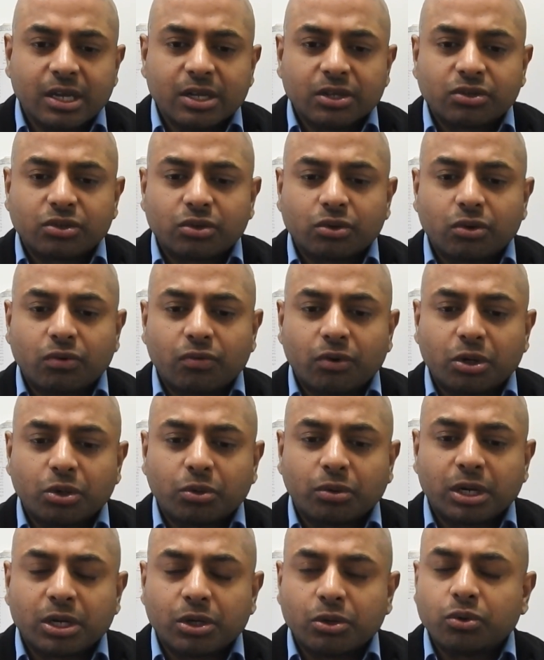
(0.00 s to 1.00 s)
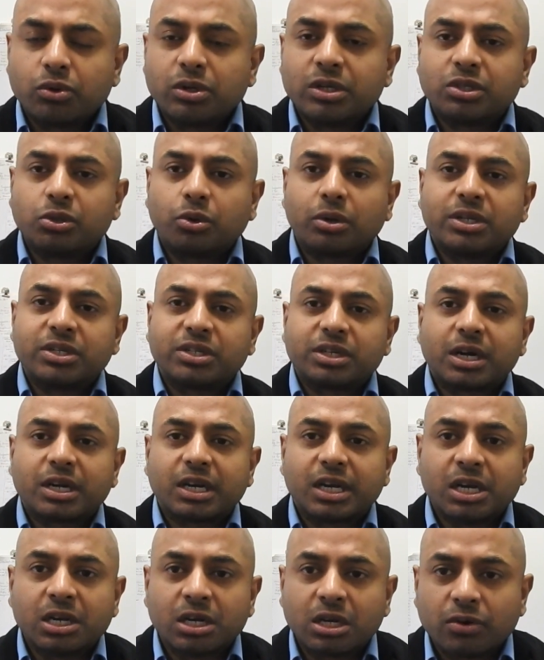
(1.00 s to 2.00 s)
So what you can do is you can start
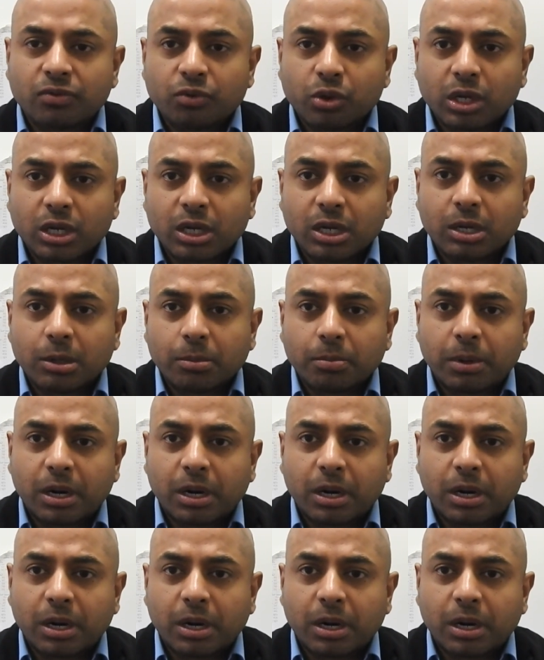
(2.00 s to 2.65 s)
interviewing